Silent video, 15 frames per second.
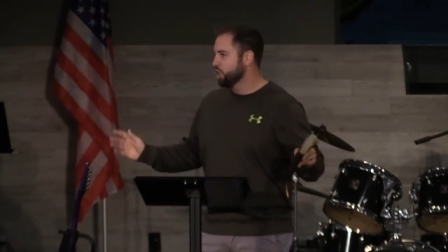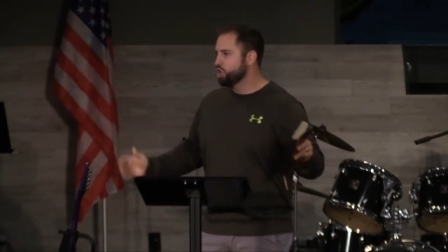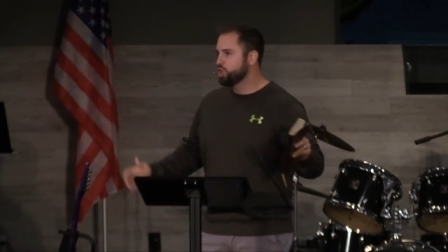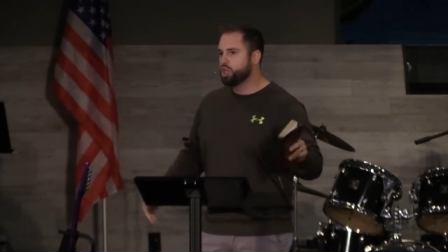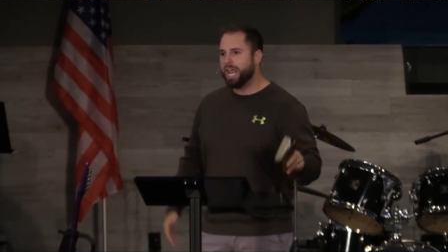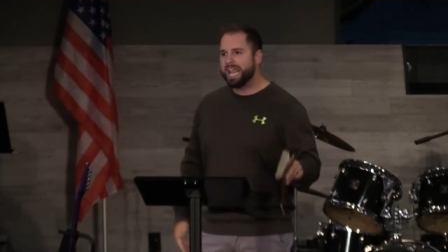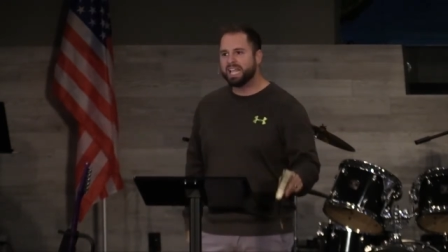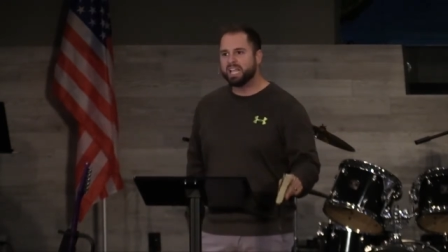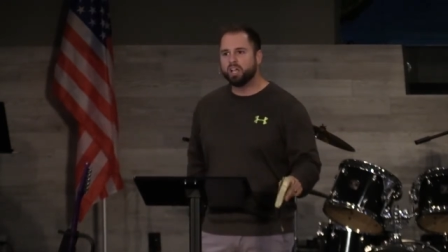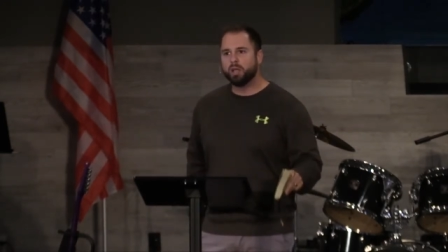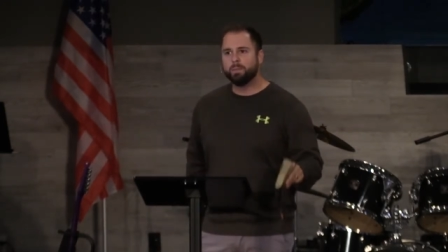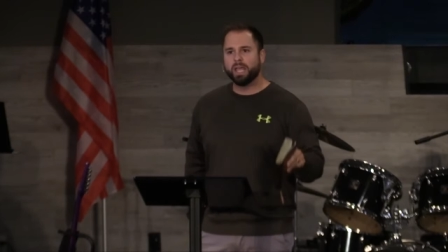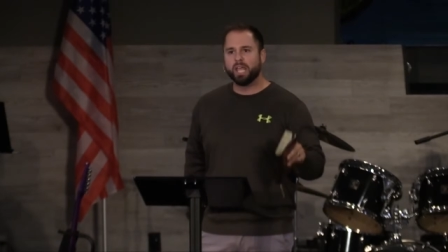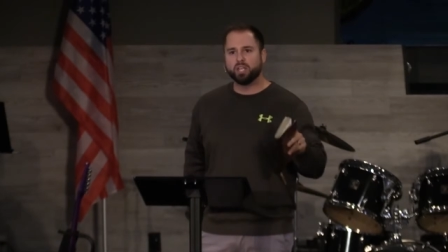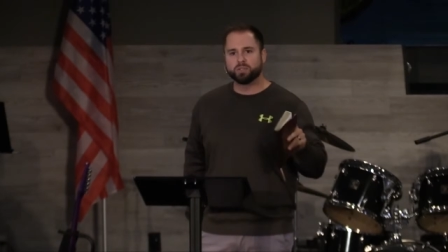
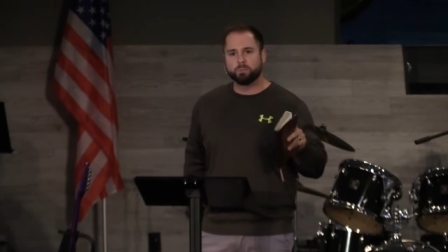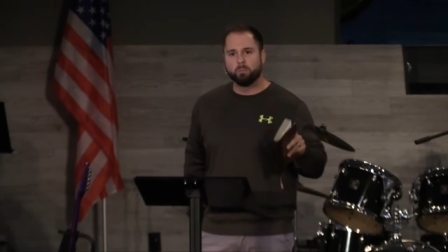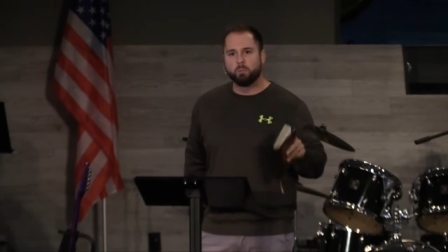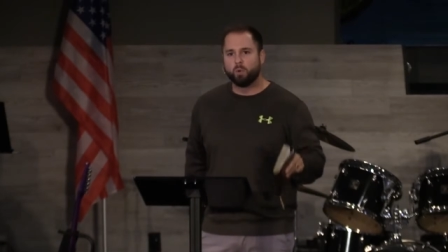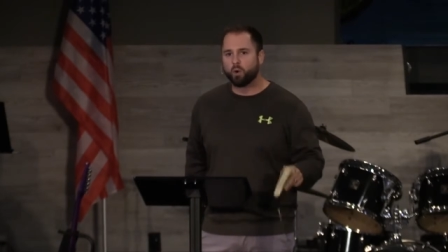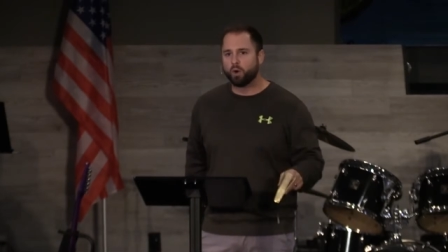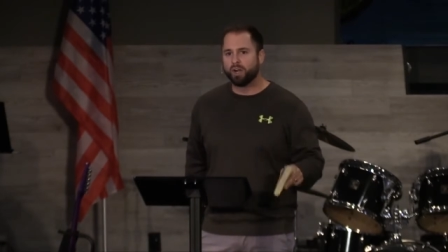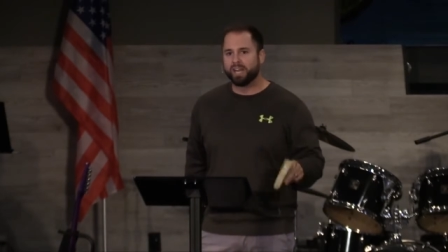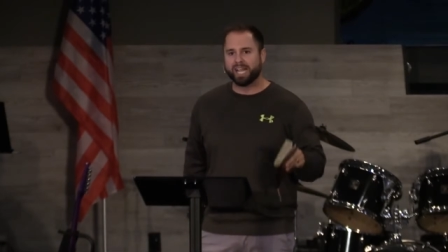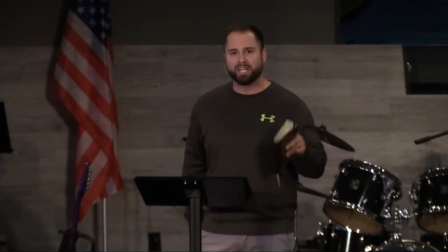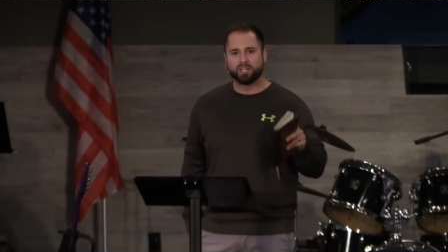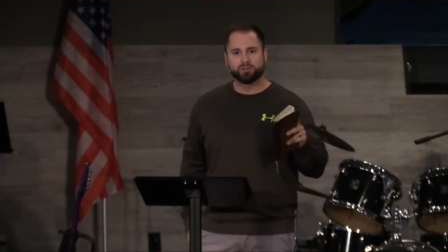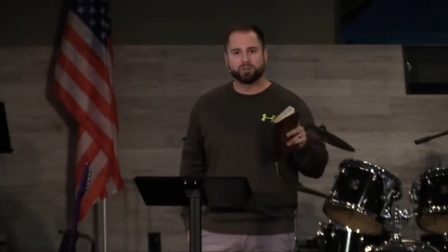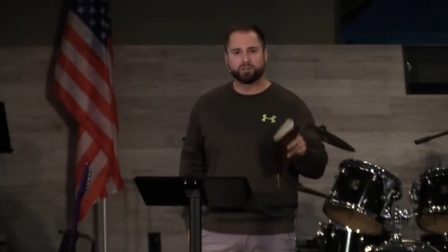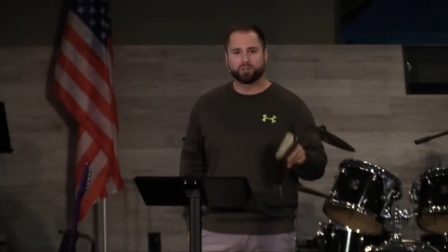Jacob is
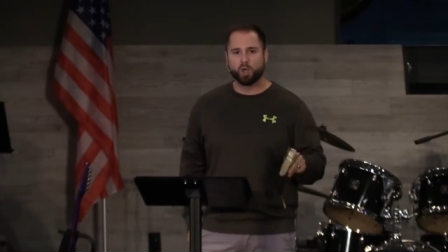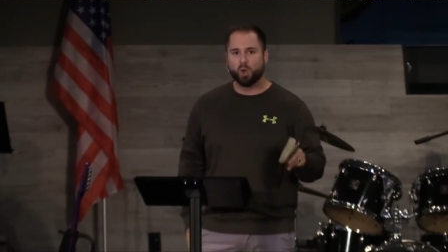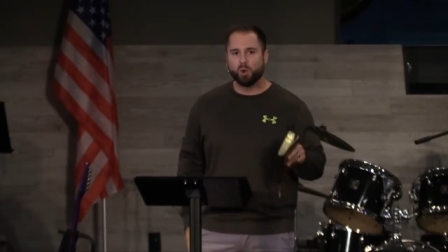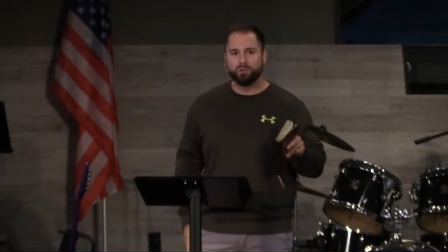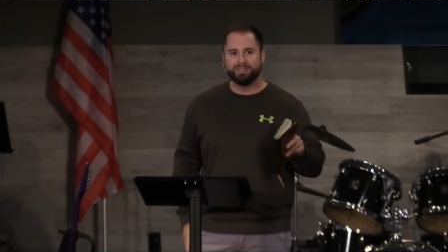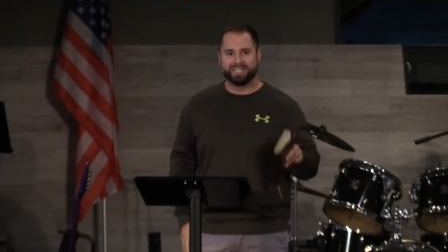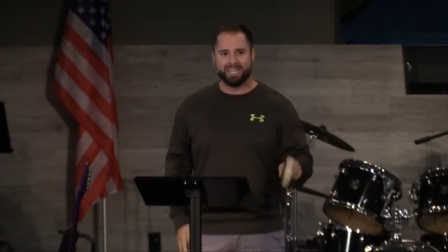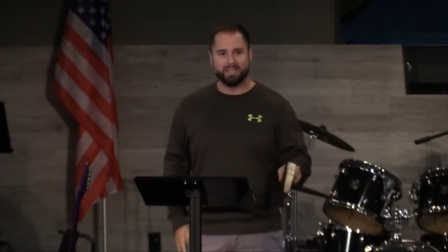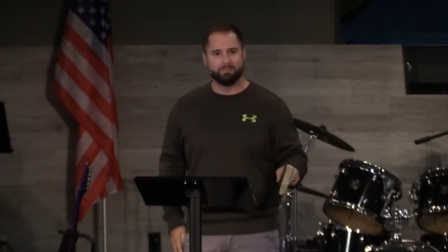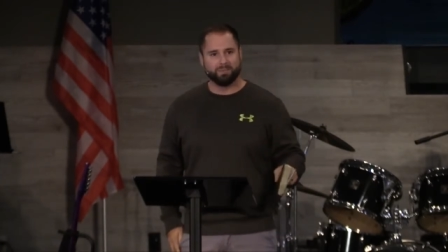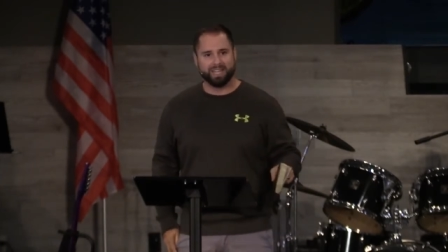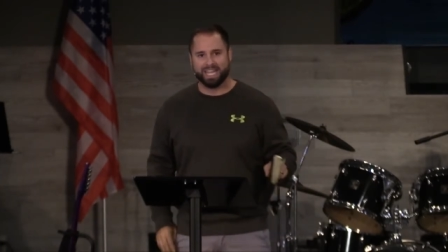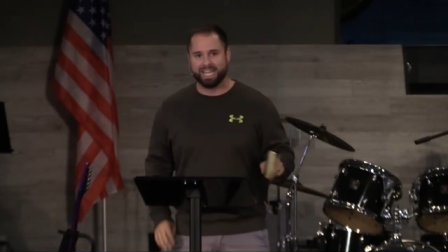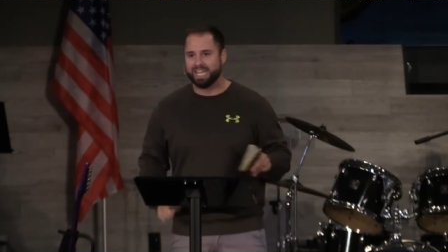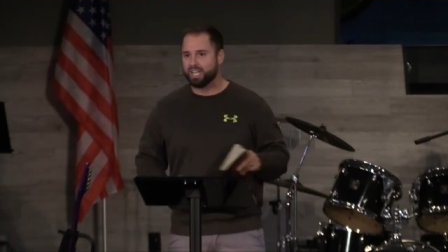mourning so
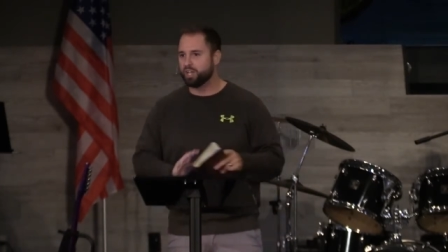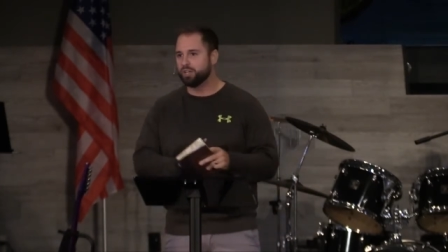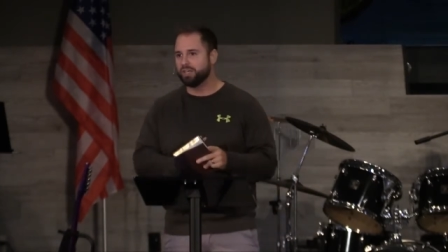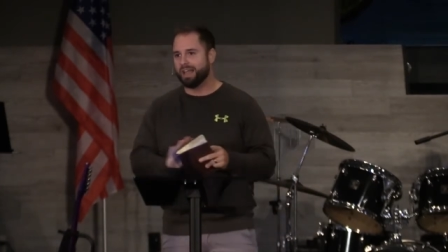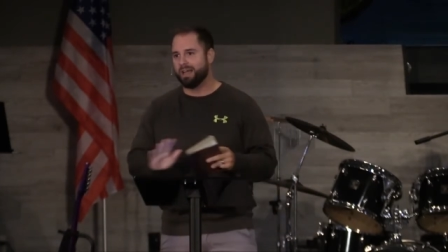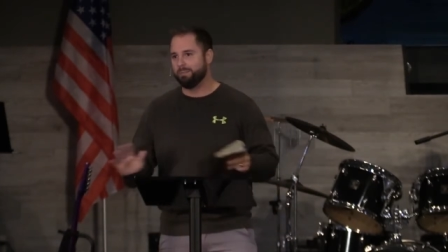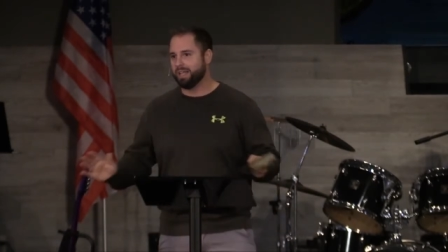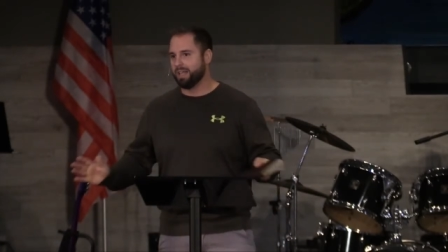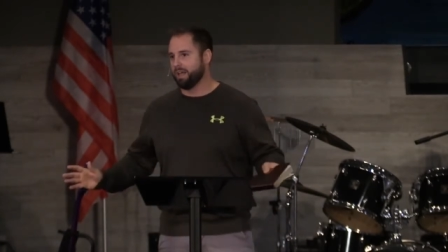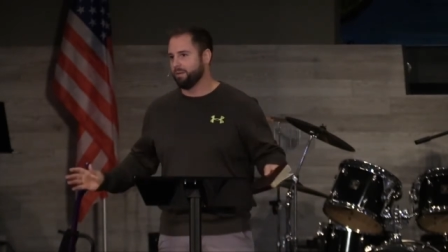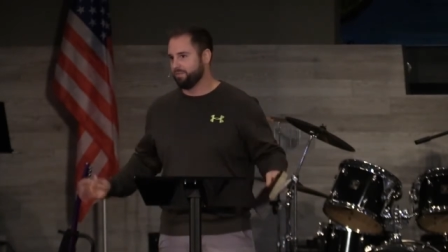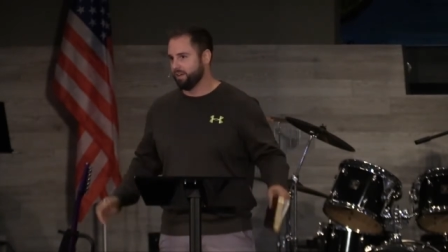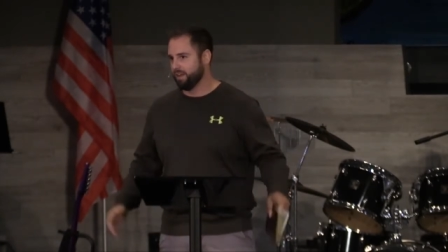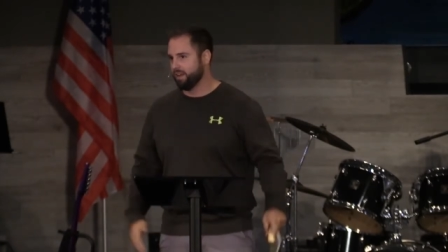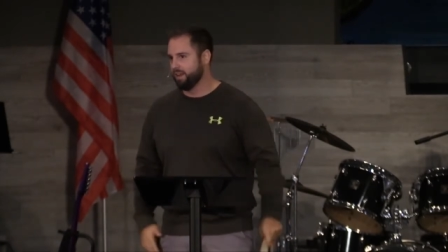deeply he could not be
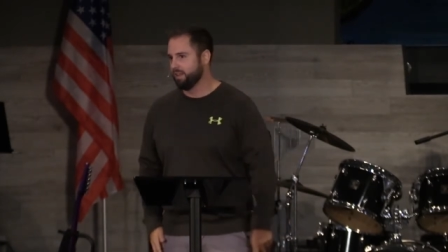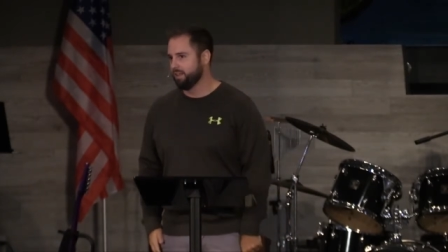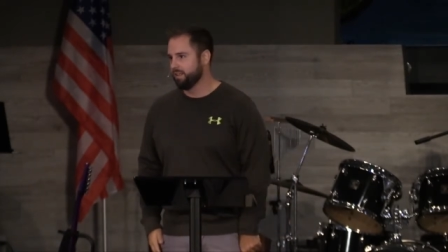comforted.